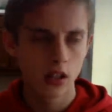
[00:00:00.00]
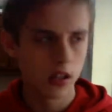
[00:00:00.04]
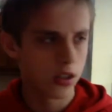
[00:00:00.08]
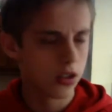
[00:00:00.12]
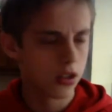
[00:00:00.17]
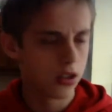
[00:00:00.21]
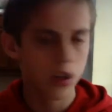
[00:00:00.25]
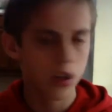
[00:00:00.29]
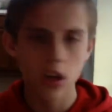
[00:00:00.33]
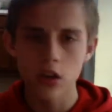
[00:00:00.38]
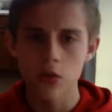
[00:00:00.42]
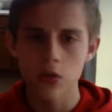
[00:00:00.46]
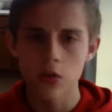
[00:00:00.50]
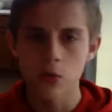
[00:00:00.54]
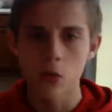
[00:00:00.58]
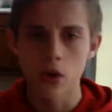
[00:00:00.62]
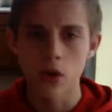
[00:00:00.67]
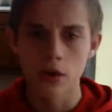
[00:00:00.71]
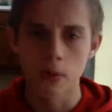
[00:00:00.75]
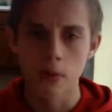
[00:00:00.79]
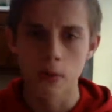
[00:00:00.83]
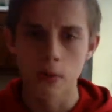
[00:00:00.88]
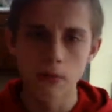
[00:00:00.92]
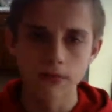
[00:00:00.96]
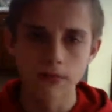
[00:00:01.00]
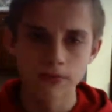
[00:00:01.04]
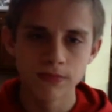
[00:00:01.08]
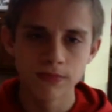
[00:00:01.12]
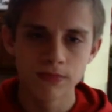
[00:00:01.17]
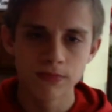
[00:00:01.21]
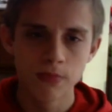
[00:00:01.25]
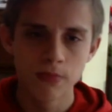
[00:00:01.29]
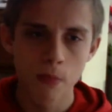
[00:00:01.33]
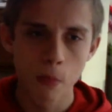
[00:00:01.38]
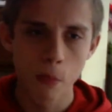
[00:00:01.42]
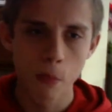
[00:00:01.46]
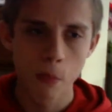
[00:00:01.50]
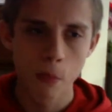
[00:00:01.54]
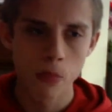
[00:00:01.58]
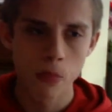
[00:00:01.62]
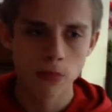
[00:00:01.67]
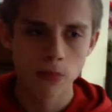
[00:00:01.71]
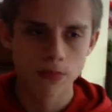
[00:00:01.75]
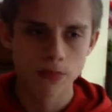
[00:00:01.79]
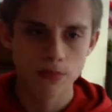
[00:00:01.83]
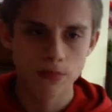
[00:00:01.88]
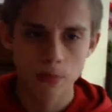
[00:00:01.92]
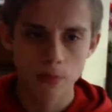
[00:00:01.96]
Stars Born.
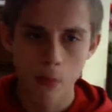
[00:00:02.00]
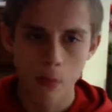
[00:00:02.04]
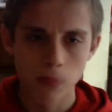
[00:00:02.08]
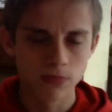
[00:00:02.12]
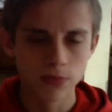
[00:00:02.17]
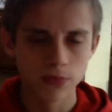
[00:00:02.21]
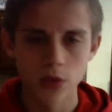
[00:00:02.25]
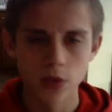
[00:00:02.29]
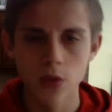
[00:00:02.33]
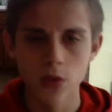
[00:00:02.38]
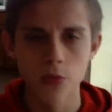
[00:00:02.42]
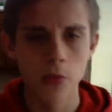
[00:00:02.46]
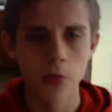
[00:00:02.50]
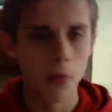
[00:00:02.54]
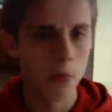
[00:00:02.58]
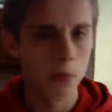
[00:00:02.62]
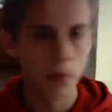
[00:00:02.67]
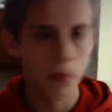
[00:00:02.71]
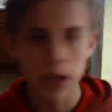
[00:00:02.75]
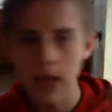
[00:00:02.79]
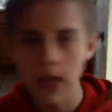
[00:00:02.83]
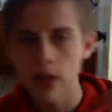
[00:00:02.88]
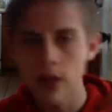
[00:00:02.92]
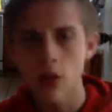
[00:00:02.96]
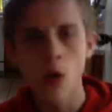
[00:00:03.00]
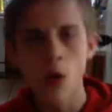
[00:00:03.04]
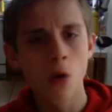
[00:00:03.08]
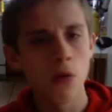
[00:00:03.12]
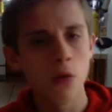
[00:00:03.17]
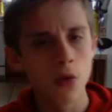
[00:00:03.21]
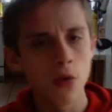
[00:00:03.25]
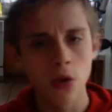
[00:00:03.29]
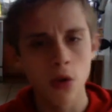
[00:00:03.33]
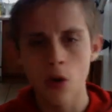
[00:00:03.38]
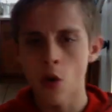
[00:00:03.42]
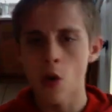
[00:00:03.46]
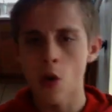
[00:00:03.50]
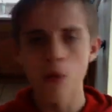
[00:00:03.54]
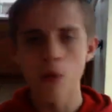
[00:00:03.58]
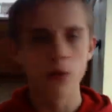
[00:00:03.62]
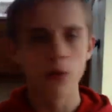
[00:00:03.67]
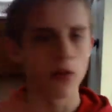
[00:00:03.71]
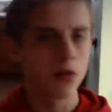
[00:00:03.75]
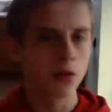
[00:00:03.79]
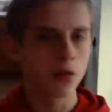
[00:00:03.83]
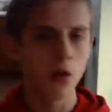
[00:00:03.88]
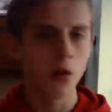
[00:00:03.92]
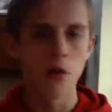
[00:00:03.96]
And those were repeated over and
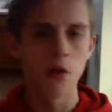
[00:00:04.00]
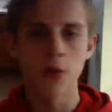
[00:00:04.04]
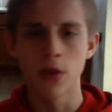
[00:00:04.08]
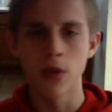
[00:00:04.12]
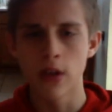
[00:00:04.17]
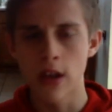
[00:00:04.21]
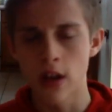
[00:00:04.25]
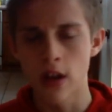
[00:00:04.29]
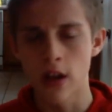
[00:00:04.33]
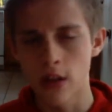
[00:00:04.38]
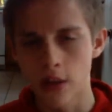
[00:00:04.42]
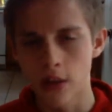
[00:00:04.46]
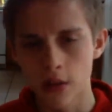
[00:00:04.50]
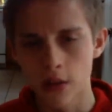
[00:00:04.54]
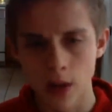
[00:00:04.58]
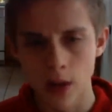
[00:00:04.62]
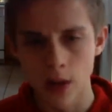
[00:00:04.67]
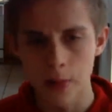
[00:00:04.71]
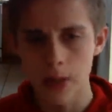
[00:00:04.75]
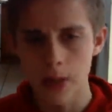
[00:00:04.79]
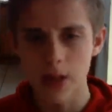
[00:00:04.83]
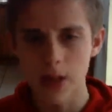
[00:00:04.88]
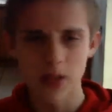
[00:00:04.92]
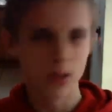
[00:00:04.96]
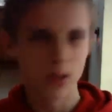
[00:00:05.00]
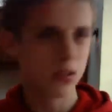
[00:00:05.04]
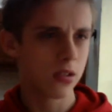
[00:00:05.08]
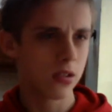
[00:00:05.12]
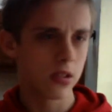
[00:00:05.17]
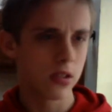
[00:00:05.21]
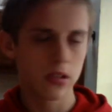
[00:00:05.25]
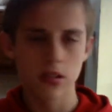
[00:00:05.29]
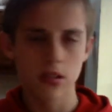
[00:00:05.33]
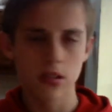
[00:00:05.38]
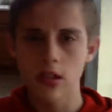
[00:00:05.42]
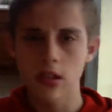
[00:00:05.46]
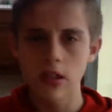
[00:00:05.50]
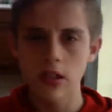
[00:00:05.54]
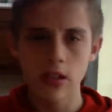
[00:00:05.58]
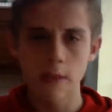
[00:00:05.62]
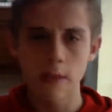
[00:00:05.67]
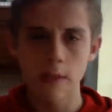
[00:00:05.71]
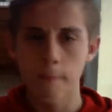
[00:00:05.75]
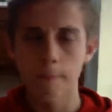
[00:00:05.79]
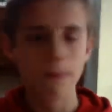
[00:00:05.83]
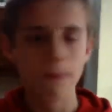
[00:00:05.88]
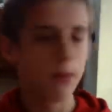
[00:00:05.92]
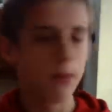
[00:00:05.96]
over and over again on the nominations list.
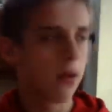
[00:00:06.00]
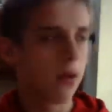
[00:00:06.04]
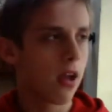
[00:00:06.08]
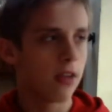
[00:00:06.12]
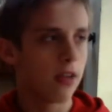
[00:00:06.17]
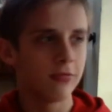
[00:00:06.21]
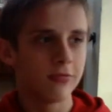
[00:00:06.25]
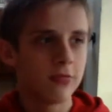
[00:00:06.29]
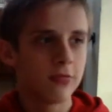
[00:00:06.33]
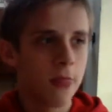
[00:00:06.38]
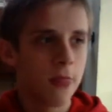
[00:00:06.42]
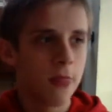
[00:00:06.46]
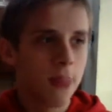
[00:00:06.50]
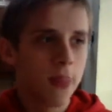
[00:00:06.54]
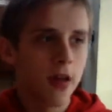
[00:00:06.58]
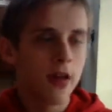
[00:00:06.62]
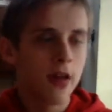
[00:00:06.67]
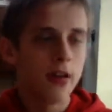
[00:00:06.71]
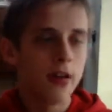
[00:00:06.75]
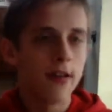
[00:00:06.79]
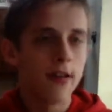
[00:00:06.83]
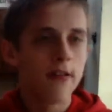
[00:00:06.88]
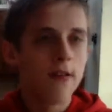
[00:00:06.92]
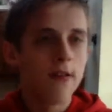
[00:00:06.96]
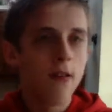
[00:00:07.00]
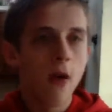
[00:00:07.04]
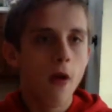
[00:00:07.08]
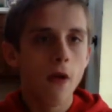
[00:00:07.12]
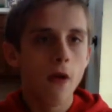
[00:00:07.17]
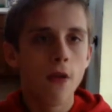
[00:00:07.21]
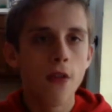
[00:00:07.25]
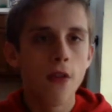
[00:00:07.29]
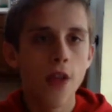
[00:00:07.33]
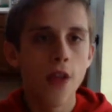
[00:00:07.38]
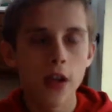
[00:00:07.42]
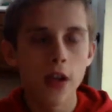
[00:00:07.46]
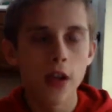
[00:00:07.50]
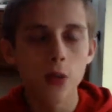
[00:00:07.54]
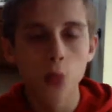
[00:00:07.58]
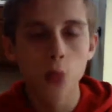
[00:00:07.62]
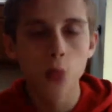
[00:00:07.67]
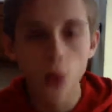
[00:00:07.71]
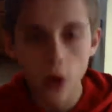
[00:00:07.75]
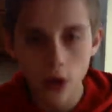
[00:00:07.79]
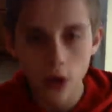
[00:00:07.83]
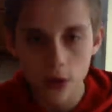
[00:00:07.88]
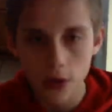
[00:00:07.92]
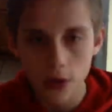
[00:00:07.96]
Okay, they
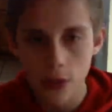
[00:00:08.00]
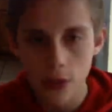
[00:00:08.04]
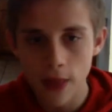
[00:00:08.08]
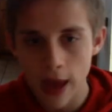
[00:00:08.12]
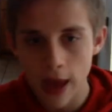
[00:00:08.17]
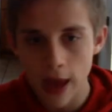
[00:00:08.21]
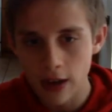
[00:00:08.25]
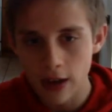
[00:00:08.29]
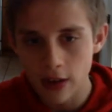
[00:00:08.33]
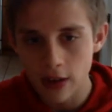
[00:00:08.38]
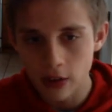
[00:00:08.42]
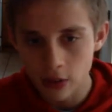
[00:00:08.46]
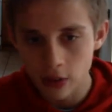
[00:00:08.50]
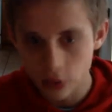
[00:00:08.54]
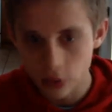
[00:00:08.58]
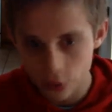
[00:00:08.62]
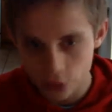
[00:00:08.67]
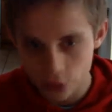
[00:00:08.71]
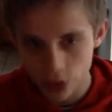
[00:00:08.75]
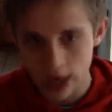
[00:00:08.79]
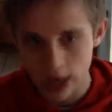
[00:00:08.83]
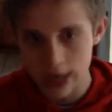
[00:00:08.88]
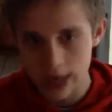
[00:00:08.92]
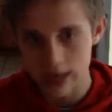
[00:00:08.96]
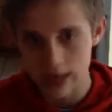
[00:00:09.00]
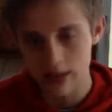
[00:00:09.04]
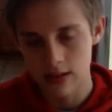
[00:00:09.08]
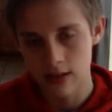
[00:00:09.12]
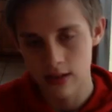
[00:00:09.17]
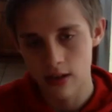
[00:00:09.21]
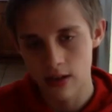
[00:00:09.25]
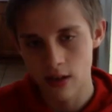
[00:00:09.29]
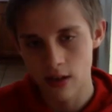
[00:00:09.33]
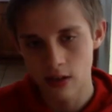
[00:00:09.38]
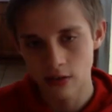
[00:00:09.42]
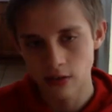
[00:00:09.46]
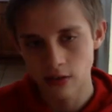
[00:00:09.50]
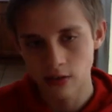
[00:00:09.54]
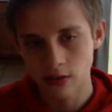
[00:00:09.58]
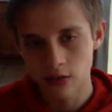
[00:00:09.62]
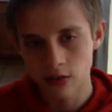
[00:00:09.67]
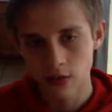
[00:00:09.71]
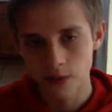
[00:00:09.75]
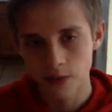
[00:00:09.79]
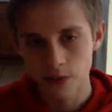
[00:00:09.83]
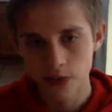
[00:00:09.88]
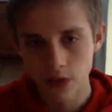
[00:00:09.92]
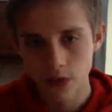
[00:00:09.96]
weren't that great
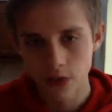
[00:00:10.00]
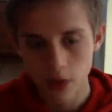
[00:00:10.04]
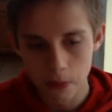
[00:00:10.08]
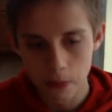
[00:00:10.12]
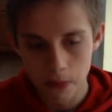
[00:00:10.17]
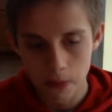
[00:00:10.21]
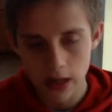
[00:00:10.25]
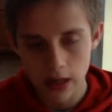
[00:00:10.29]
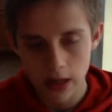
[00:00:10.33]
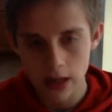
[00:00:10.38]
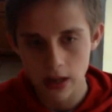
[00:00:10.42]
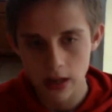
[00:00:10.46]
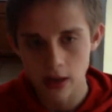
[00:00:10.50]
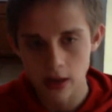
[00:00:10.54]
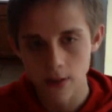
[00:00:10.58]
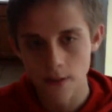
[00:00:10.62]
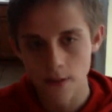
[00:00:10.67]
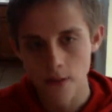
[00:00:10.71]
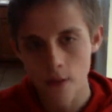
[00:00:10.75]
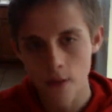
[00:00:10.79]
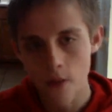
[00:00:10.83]
to be